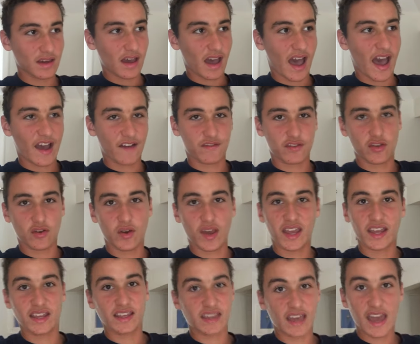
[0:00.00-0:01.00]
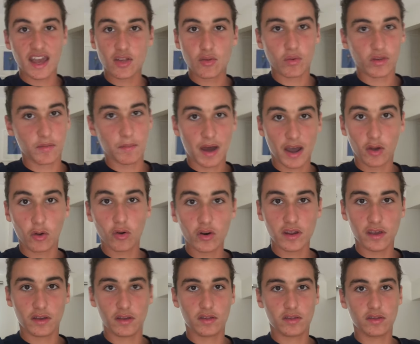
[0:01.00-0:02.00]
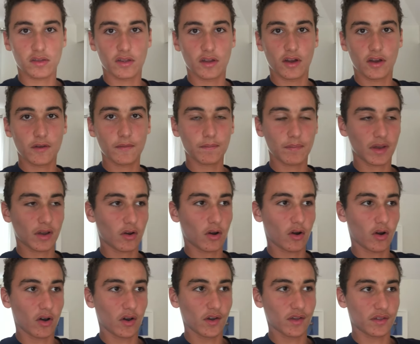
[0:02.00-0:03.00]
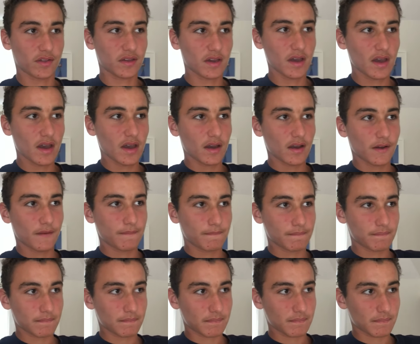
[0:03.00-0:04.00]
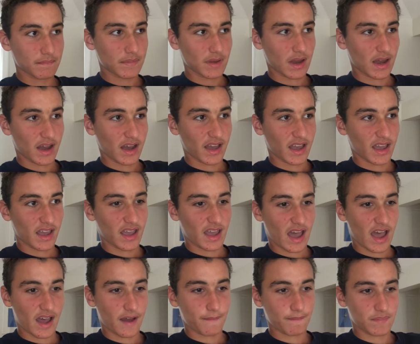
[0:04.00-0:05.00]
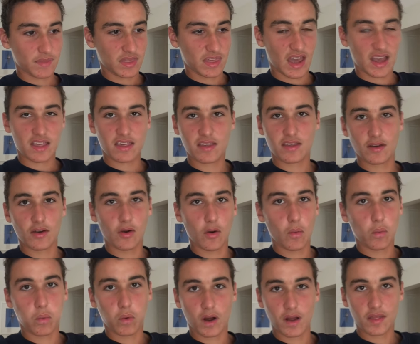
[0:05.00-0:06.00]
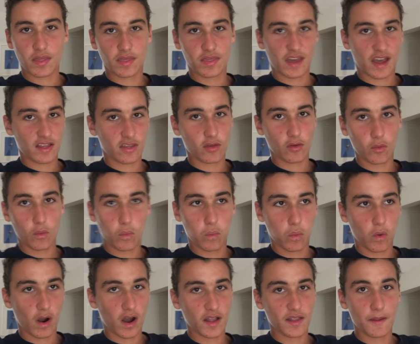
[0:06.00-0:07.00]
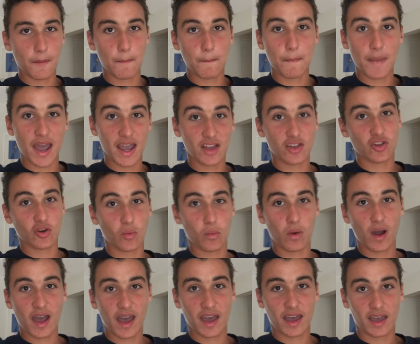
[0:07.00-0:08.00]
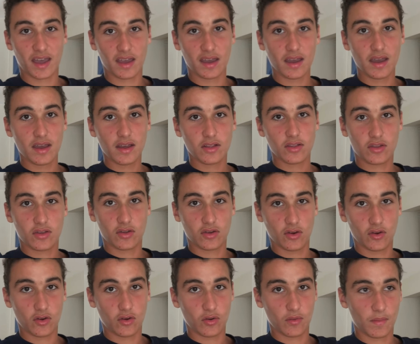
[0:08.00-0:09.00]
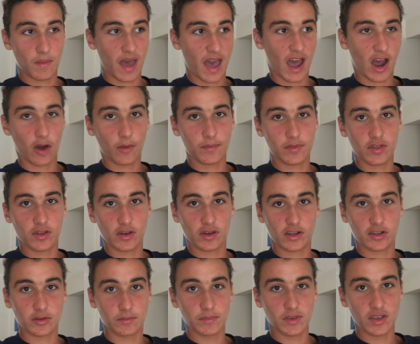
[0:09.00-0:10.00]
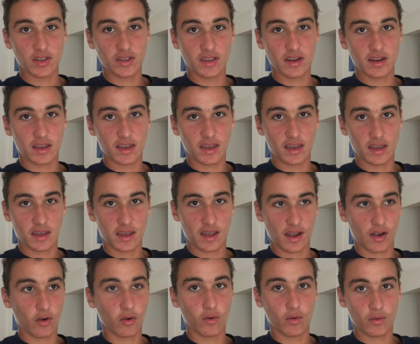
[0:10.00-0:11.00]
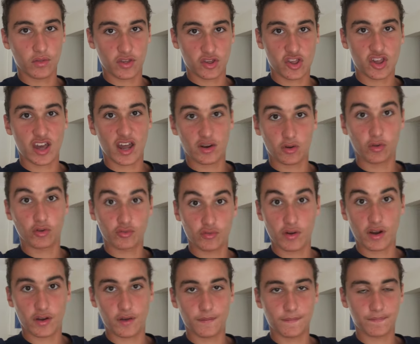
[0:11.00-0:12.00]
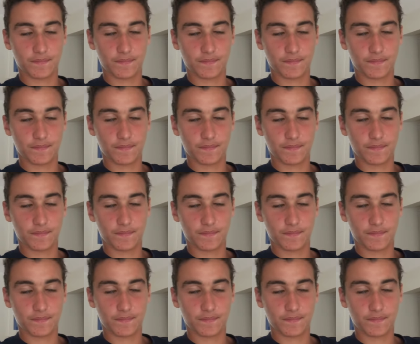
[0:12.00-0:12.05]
have to engage with my audience, you know, because I have, that's the one major way to help the community or the channel grow.